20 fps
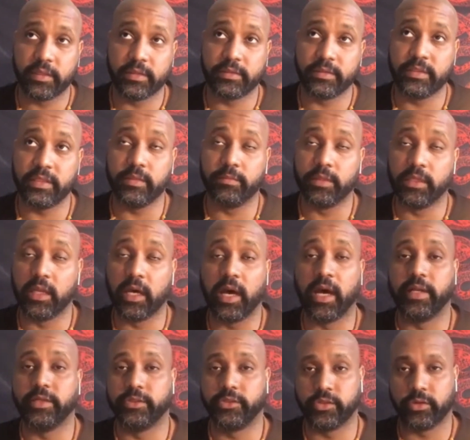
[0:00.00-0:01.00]
demon
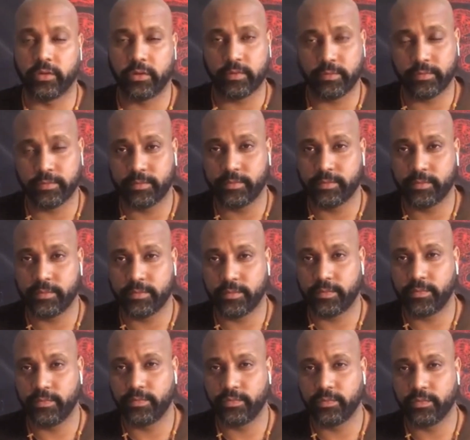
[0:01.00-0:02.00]
hunter.
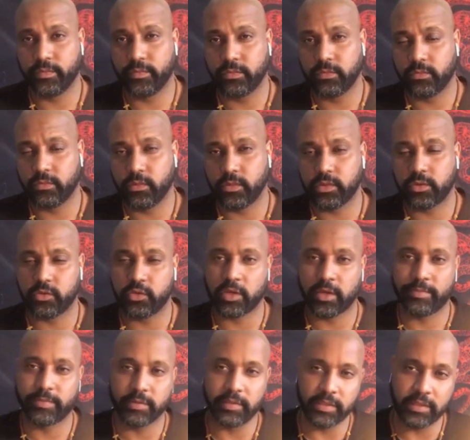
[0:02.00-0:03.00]
It's a
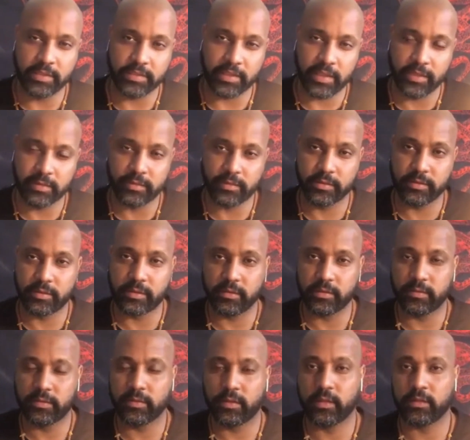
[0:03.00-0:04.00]
Japanese
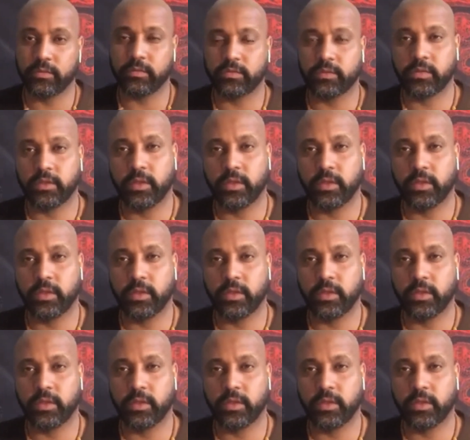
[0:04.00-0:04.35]
entity out